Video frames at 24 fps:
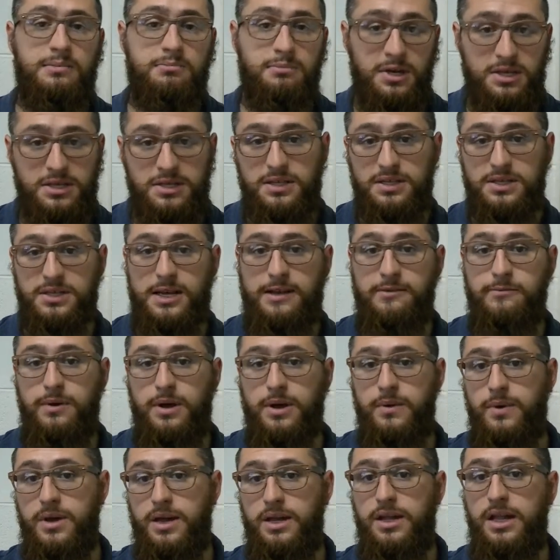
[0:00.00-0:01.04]
Much of the same
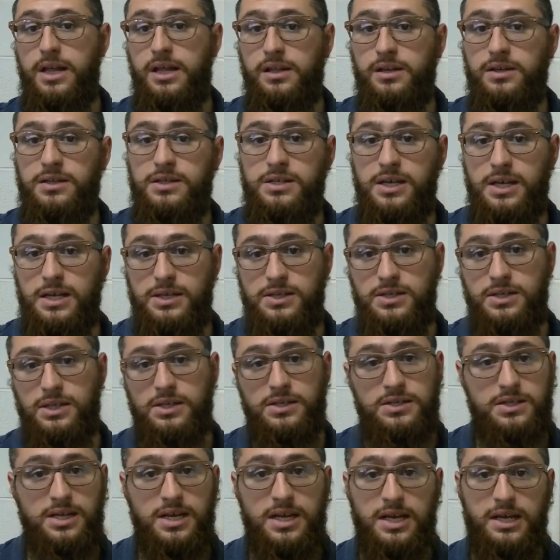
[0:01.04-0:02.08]
way we in English say
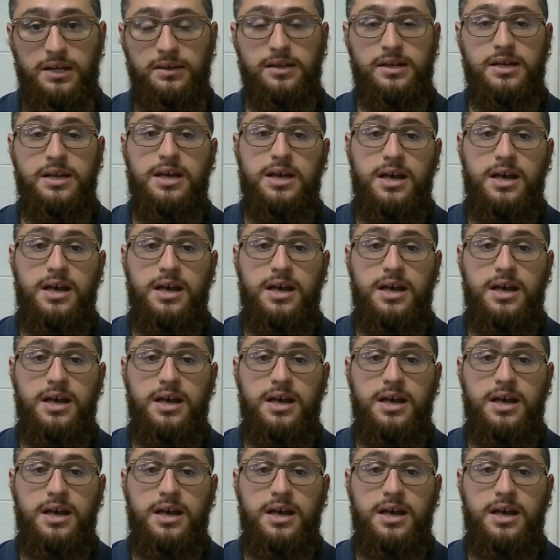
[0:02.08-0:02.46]
16.